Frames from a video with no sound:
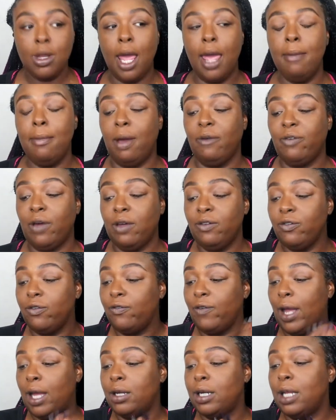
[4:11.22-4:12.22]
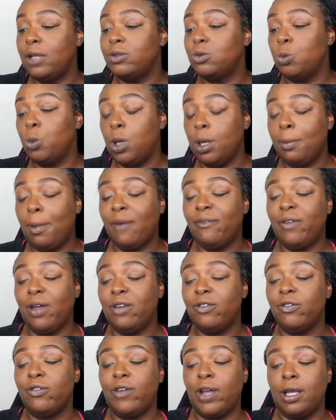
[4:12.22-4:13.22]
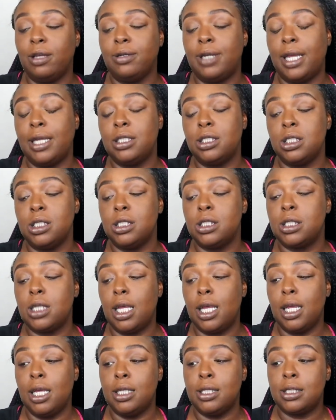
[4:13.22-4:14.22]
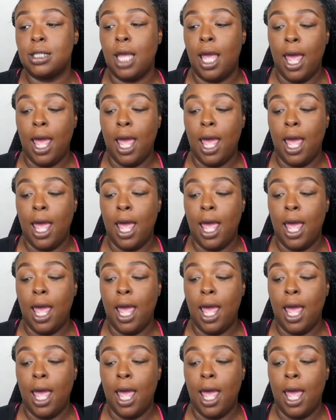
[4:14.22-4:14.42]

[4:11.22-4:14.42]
And one of my favorite foundations is